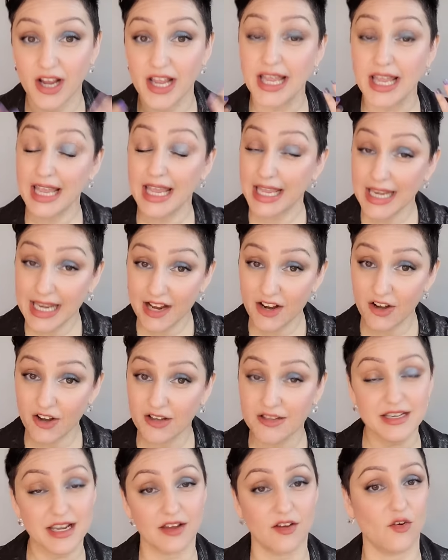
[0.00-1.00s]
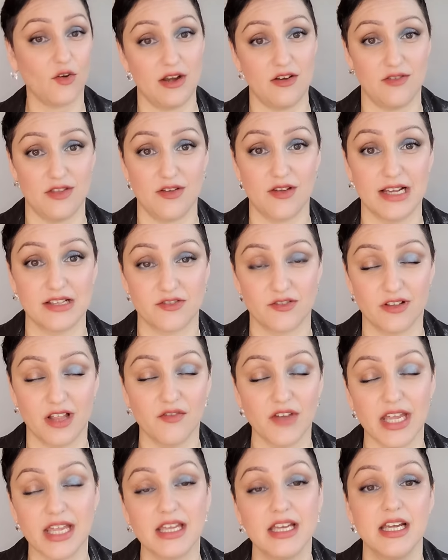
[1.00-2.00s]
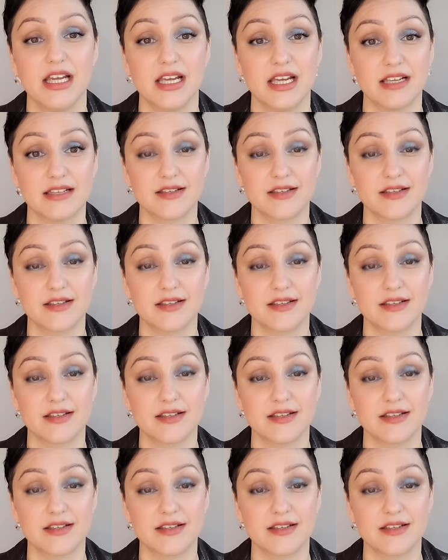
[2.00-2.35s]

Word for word: or any content creator that you guys are loving